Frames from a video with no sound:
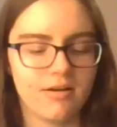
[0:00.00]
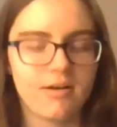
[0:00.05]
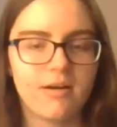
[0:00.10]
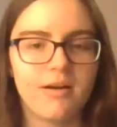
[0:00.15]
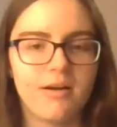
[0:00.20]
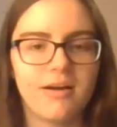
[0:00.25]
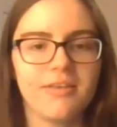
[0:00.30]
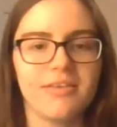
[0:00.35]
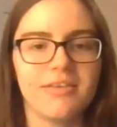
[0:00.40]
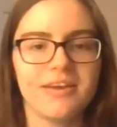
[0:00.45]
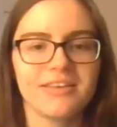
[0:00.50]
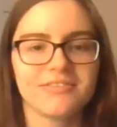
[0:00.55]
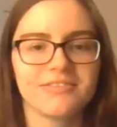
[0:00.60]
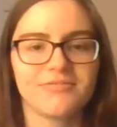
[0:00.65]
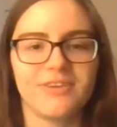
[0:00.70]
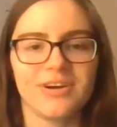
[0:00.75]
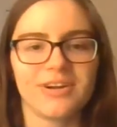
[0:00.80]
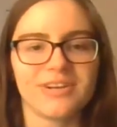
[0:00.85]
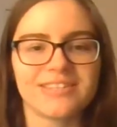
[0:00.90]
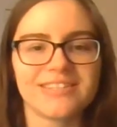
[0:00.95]
I think it's
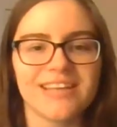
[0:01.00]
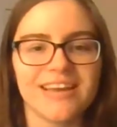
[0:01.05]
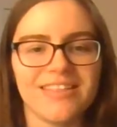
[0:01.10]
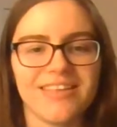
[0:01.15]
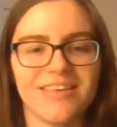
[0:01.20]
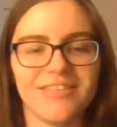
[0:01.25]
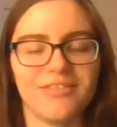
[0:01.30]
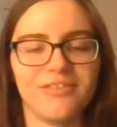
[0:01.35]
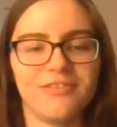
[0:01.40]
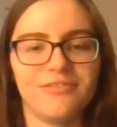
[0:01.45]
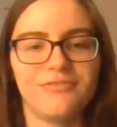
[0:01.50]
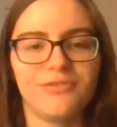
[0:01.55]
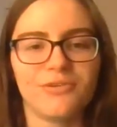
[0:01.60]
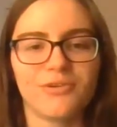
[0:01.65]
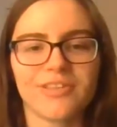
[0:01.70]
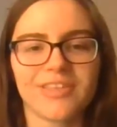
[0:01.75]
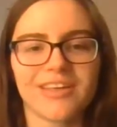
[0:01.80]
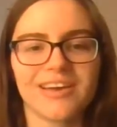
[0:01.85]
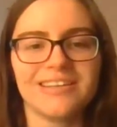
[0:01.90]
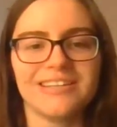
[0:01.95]
fair to say that the
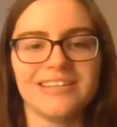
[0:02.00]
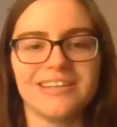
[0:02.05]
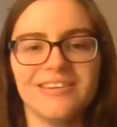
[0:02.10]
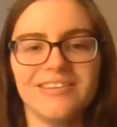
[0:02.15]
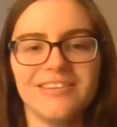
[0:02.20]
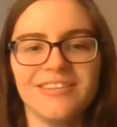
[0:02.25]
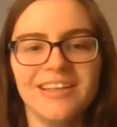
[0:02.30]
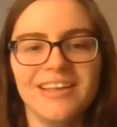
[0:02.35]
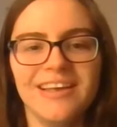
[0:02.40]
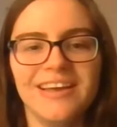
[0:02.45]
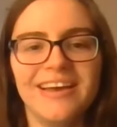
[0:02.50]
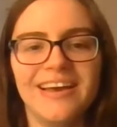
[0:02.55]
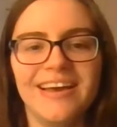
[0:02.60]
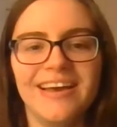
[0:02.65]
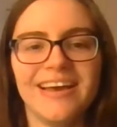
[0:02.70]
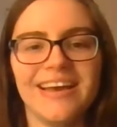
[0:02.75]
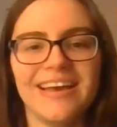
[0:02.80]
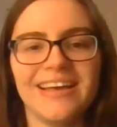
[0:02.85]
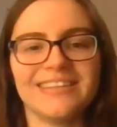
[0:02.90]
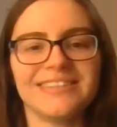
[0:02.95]
fourth ideal
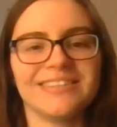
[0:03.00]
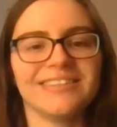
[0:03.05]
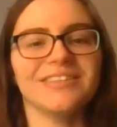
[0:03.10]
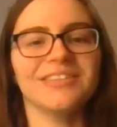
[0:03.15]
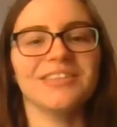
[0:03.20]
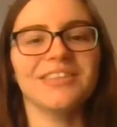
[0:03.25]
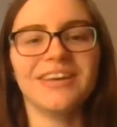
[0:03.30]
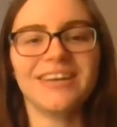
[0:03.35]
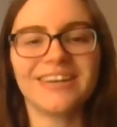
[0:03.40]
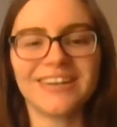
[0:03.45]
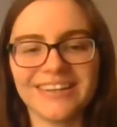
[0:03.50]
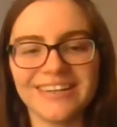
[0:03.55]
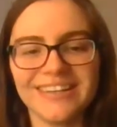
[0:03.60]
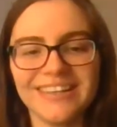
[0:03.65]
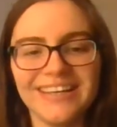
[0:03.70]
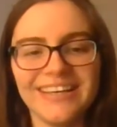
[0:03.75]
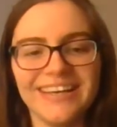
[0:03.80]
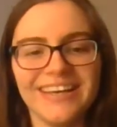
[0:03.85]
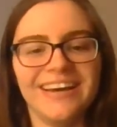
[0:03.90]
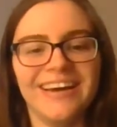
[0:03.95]
is
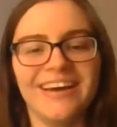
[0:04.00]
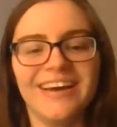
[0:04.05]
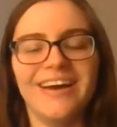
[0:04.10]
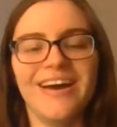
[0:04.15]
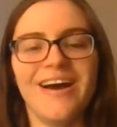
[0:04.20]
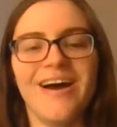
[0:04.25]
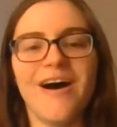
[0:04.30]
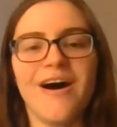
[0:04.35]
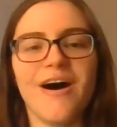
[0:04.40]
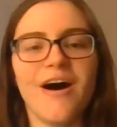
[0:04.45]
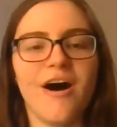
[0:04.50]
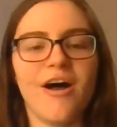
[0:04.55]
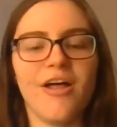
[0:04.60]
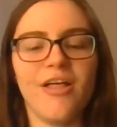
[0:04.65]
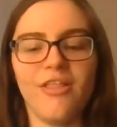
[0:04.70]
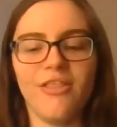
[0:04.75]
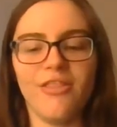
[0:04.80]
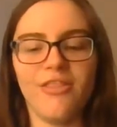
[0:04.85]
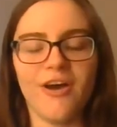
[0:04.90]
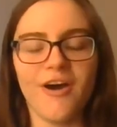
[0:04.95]
literally
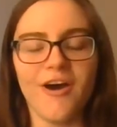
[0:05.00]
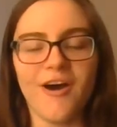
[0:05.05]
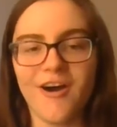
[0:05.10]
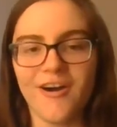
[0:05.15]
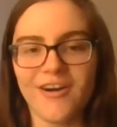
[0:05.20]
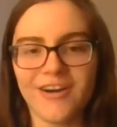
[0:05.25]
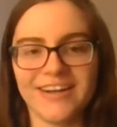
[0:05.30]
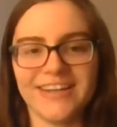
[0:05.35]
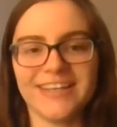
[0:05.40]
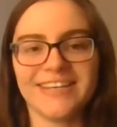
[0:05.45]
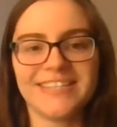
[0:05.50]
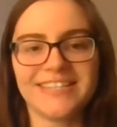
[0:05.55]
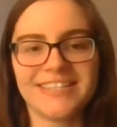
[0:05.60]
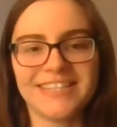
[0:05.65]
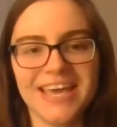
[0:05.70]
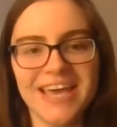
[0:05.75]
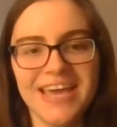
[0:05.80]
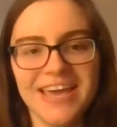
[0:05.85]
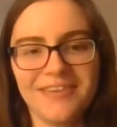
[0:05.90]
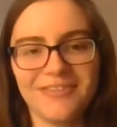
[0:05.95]
the hardest
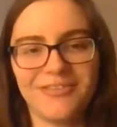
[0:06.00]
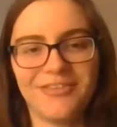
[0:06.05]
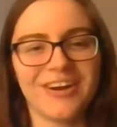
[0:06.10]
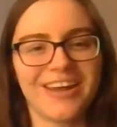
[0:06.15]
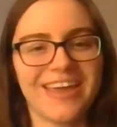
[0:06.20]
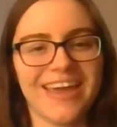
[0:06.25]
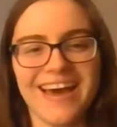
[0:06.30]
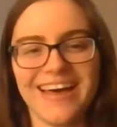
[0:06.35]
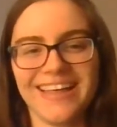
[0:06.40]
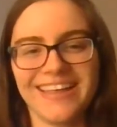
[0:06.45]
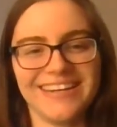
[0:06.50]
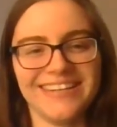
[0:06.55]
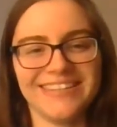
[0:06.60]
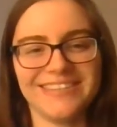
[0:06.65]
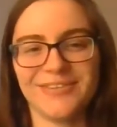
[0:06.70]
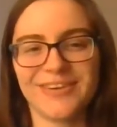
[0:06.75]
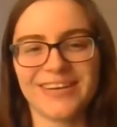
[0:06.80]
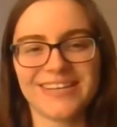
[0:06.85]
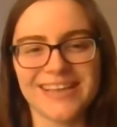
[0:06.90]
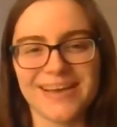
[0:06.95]
thing for Kaladin
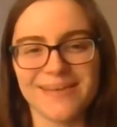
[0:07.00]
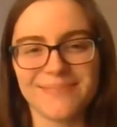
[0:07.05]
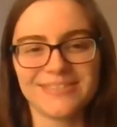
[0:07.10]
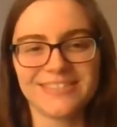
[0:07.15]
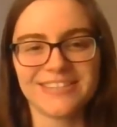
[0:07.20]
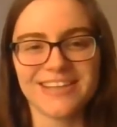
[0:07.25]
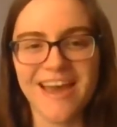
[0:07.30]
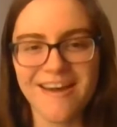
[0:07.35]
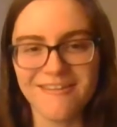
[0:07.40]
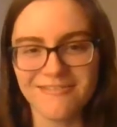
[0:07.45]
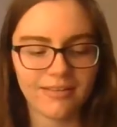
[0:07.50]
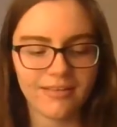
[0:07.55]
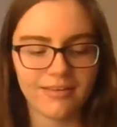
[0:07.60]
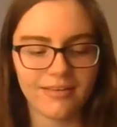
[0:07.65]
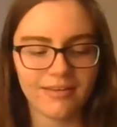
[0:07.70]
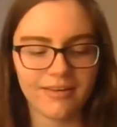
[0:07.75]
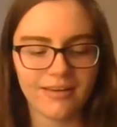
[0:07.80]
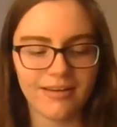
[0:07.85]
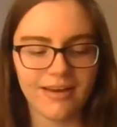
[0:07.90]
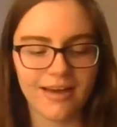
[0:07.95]
to accept, ever.
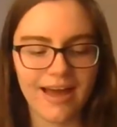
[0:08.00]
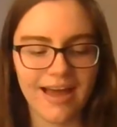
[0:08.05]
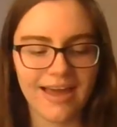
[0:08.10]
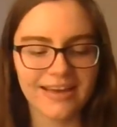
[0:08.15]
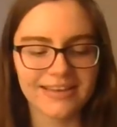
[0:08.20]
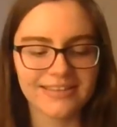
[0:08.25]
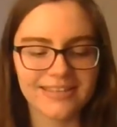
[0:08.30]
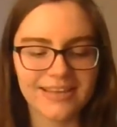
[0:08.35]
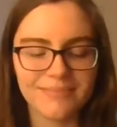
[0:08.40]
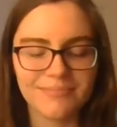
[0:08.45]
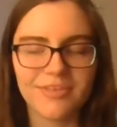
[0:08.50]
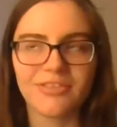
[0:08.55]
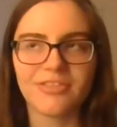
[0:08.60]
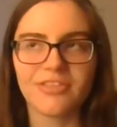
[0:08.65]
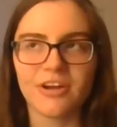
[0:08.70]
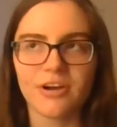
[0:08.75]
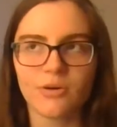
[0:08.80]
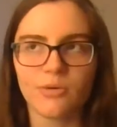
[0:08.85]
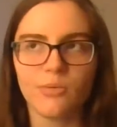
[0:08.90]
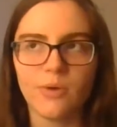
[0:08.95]
I accept that
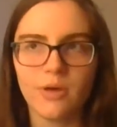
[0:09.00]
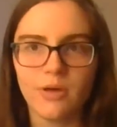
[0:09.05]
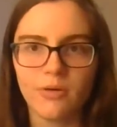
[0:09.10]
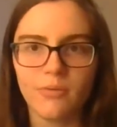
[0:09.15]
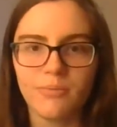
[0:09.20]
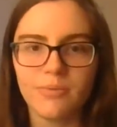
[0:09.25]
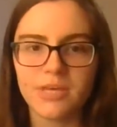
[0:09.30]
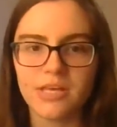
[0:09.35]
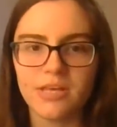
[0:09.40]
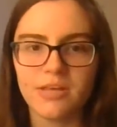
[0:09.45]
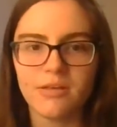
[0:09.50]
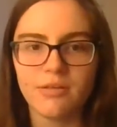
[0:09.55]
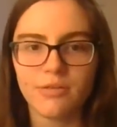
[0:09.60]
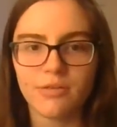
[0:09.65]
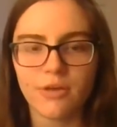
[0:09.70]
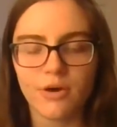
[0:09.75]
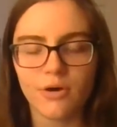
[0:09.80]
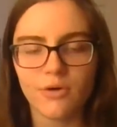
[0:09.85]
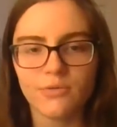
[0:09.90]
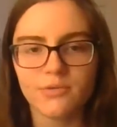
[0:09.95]
there will be
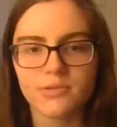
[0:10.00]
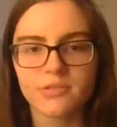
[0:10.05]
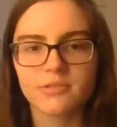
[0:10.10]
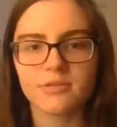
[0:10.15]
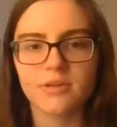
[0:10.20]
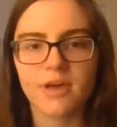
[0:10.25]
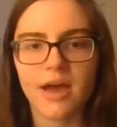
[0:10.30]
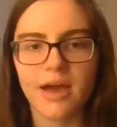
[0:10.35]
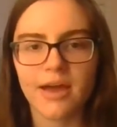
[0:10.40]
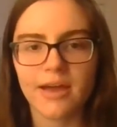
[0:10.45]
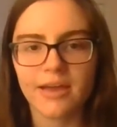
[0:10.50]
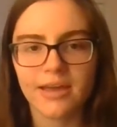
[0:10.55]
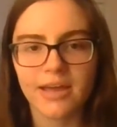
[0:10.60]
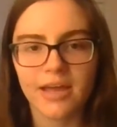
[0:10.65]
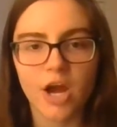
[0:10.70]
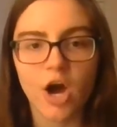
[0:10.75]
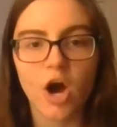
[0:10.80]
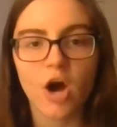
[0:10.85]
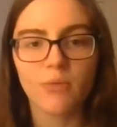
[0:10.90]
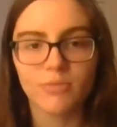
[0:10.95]
those I
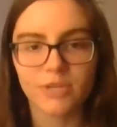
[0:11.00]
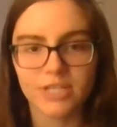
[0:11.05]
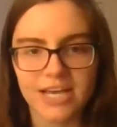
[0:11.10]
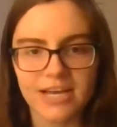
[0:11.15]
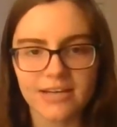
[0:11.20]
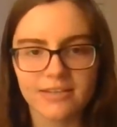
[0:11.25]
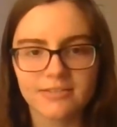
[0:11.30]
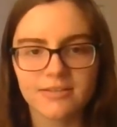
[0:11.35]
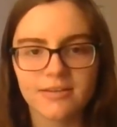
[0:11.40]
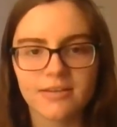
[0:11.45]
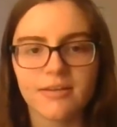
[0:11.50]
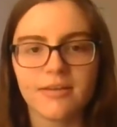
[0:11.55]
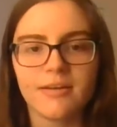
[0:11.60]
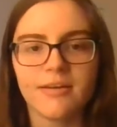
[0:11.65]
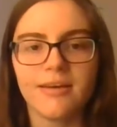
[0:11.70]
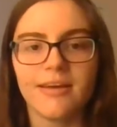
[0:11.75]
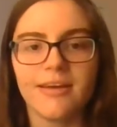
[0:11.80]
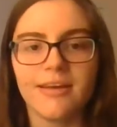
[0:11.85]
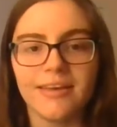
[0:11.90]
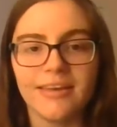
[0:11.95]
cannot protect.
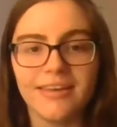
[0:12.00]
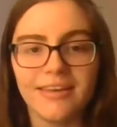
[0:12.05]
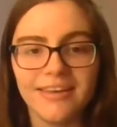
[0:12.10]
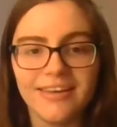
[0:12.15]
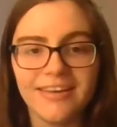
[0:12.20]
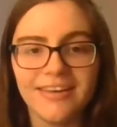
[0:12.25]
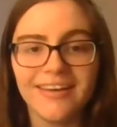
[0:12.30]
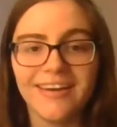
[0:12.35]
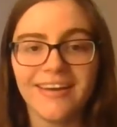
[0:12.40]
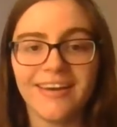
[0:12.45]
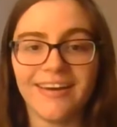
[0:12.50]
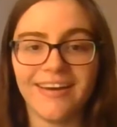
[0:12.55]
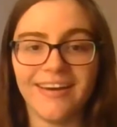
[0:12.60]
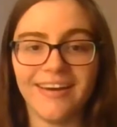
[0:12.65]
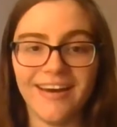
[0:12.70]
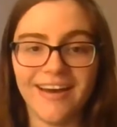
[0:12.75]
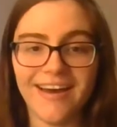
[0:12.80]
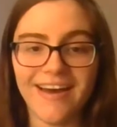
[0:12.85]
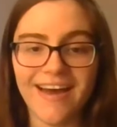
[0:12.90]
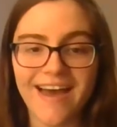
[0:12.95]
He
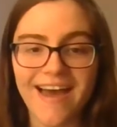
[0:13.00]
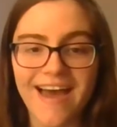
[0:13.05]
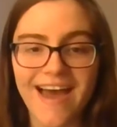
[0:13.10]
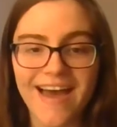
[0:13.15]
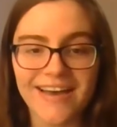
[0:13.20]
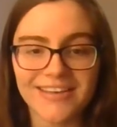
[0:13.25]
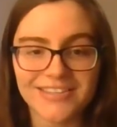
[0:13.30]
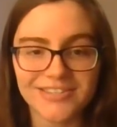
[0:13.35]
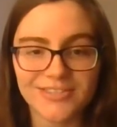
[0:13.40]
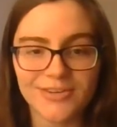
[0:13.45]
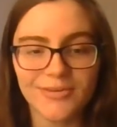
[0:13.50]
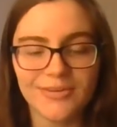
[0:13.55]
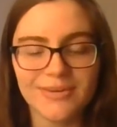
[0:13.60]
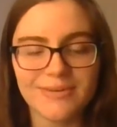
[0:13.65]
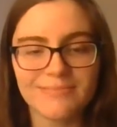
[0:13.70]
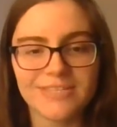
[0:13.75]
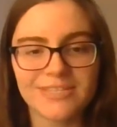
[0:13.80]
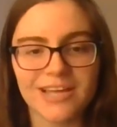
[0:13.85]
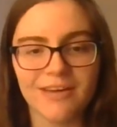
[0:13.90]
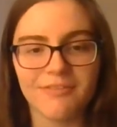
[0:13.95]
has told
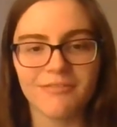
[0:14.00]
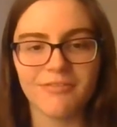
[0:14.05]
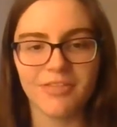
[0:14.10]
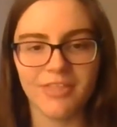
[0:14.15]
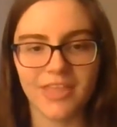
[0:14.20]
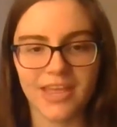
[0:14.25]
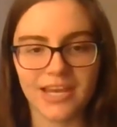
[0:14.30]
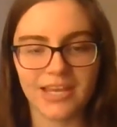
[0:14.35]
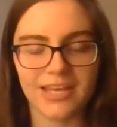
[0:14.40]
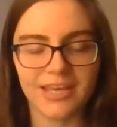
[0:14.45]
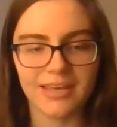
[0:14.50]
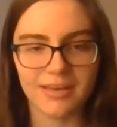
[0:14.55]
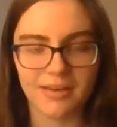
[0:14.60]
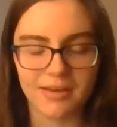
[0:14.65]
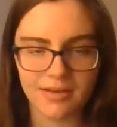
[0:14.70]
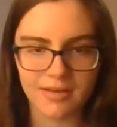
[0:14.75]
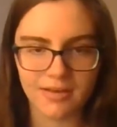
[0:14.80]
himself that he